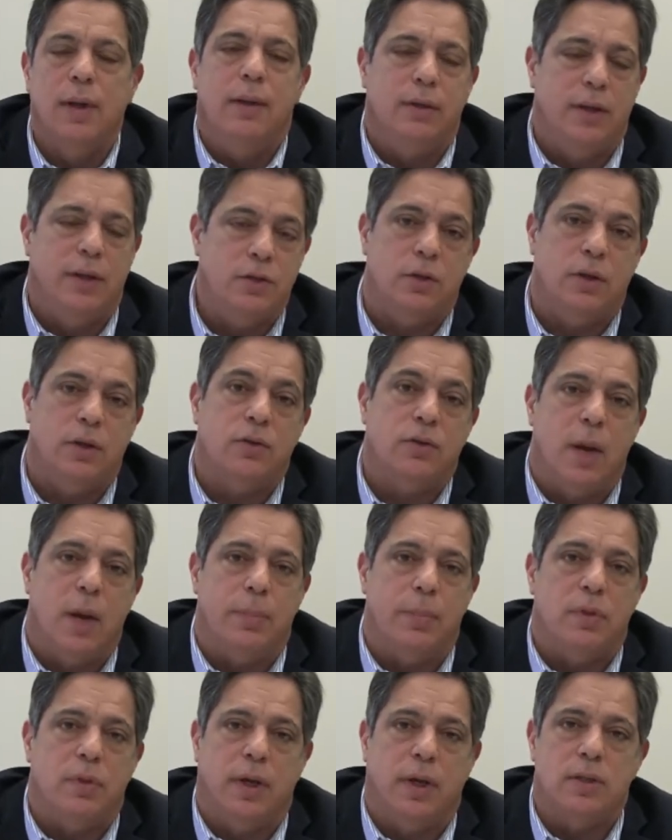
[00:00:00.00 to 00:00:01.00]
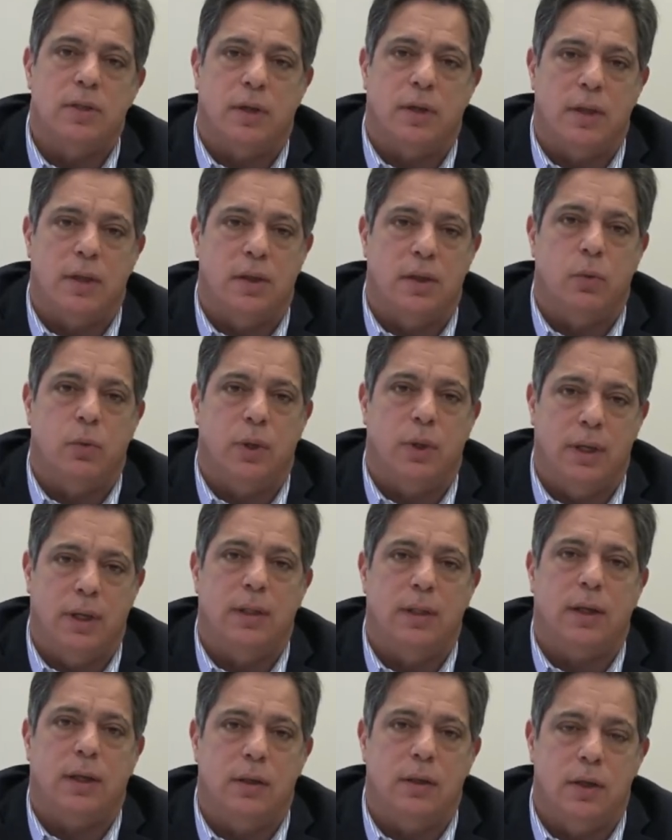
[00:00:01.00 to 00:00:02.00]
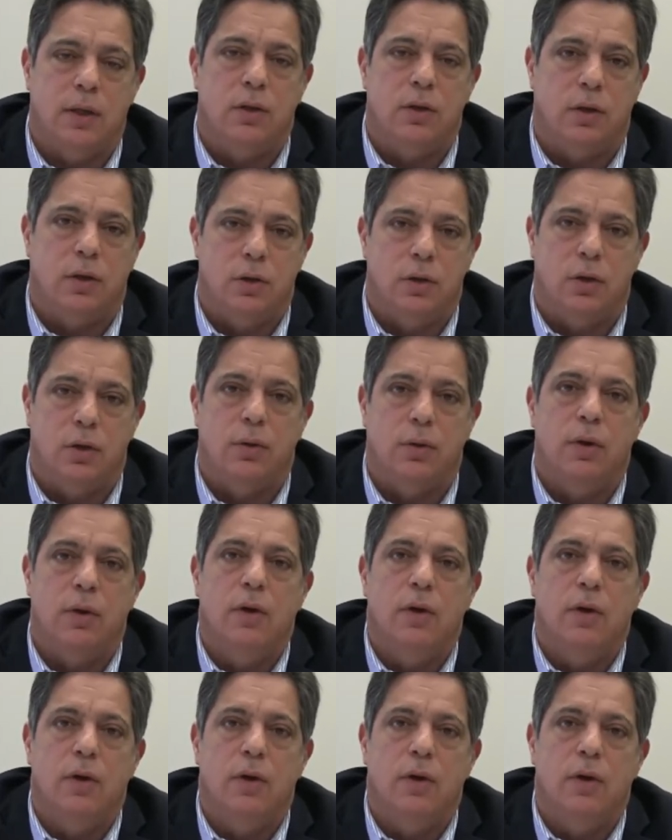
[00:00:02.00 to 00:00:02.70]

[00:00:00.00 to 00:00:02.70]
These are the type of things that I think we need to continue to do.